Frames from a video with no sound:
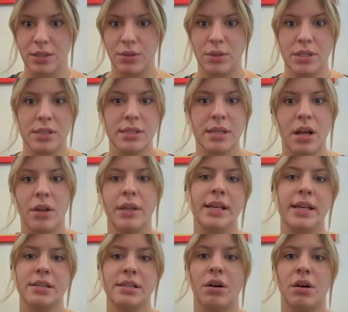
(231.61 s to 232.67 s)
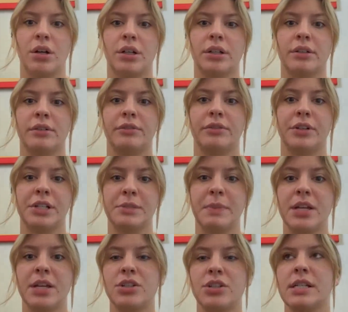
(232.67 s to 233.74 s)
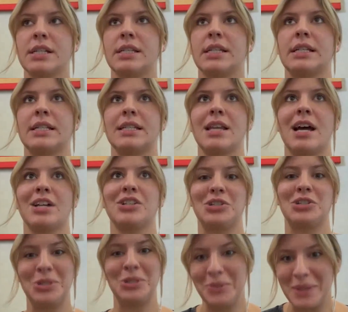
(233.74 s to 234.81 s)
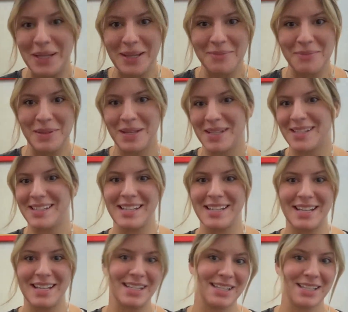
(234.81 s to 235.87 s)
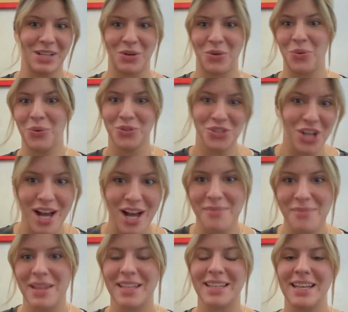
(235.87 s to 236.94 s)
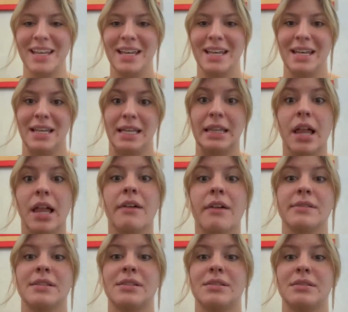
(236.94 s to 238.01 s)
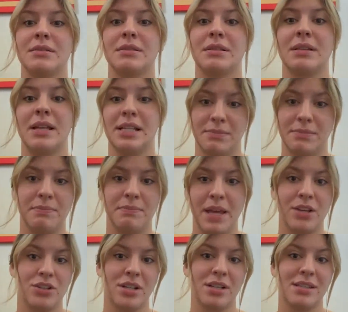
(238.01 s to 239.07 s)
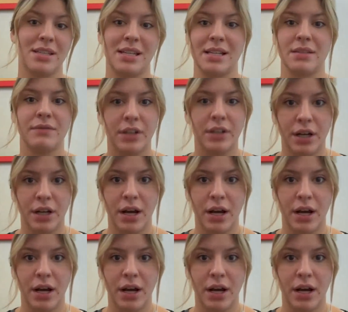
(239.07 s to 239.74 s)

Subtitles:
You can tell he has a heart for his patients. He's not just doing it because it's a cool job. He loves his patients, and it's very